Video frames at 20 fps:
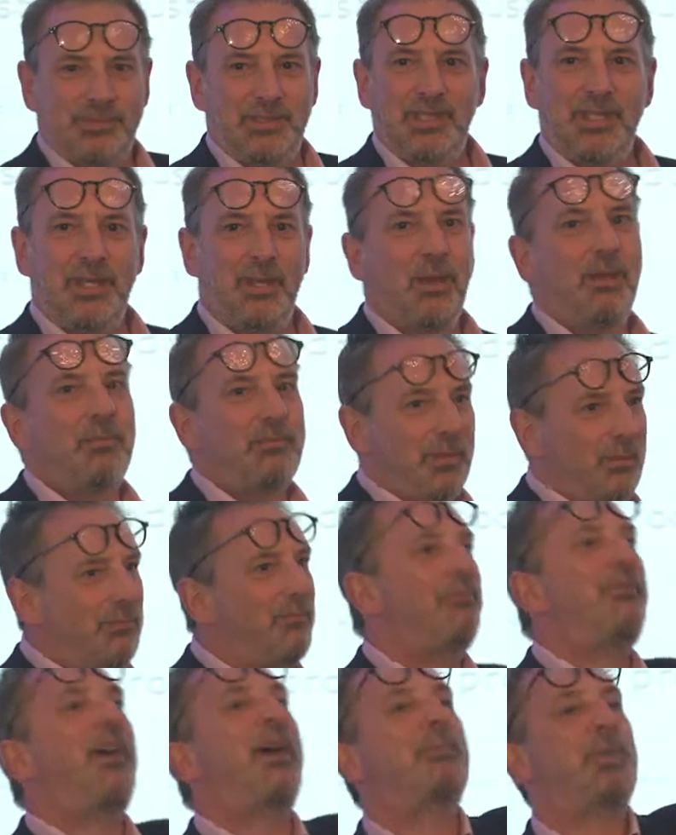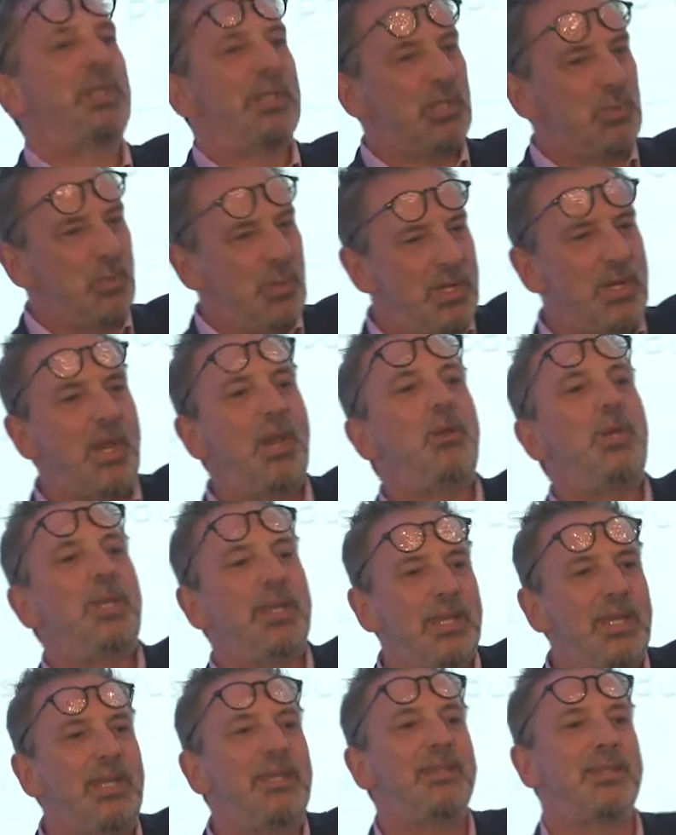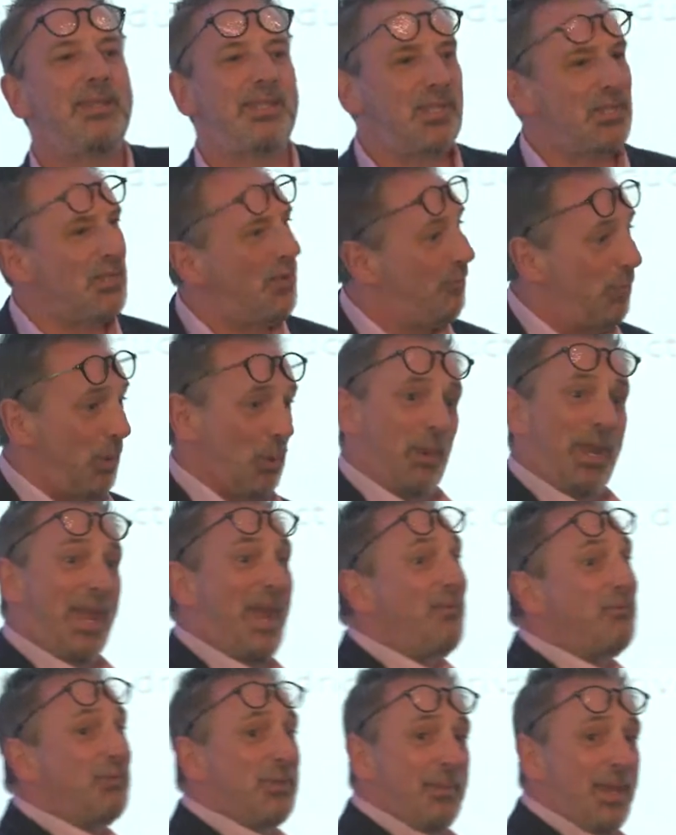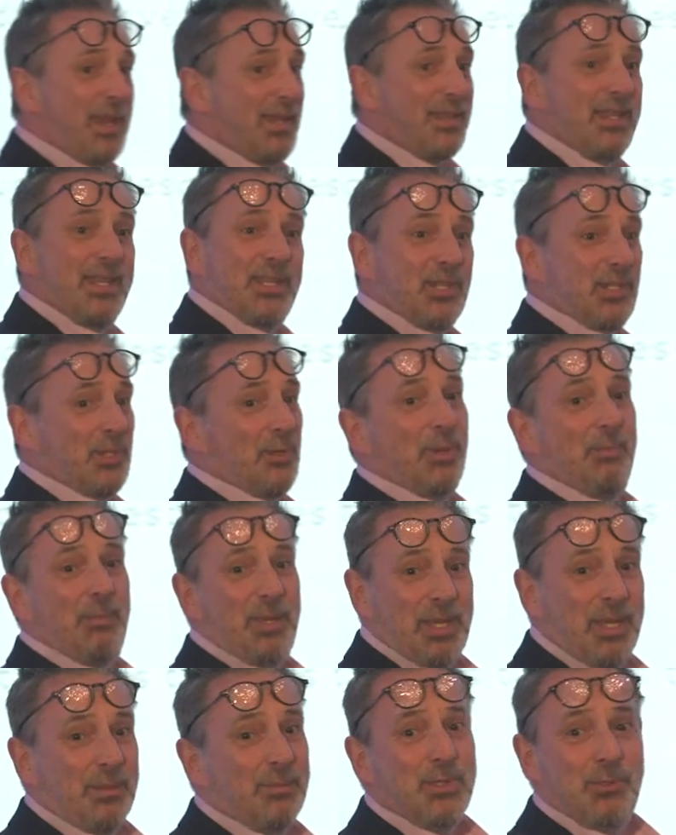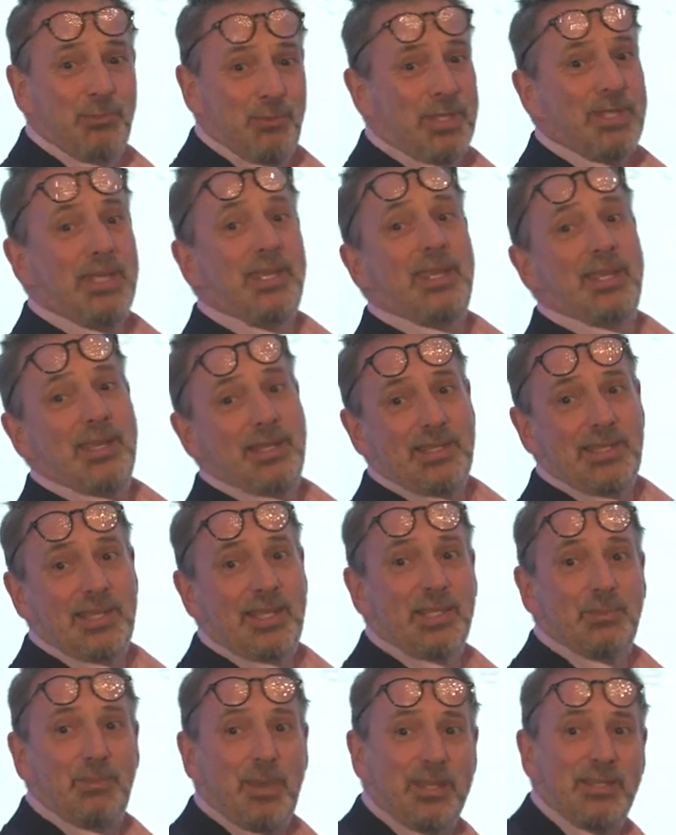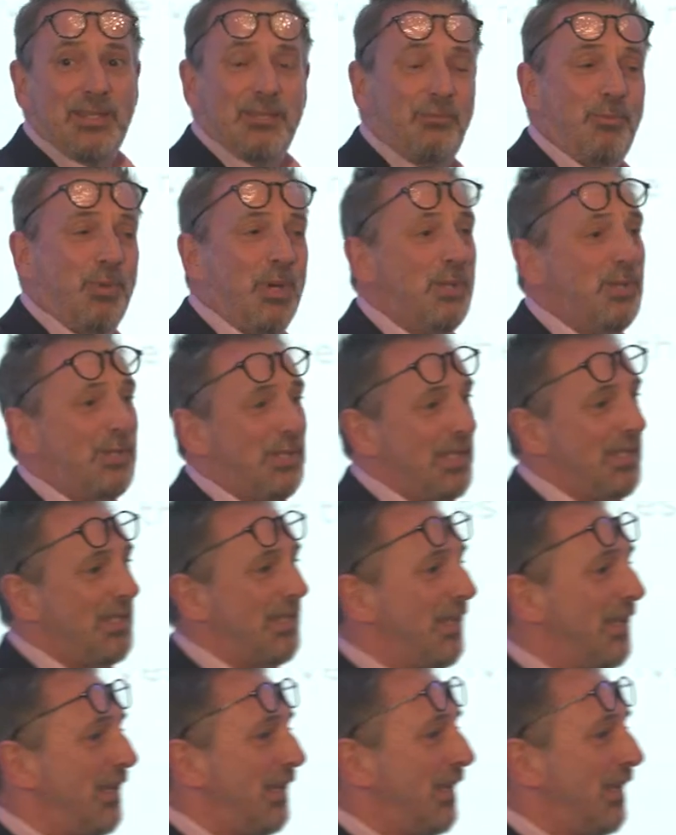You know, fabulous, we know you need this stuff, but we have to make this or it becomes a ridiculously expensive process.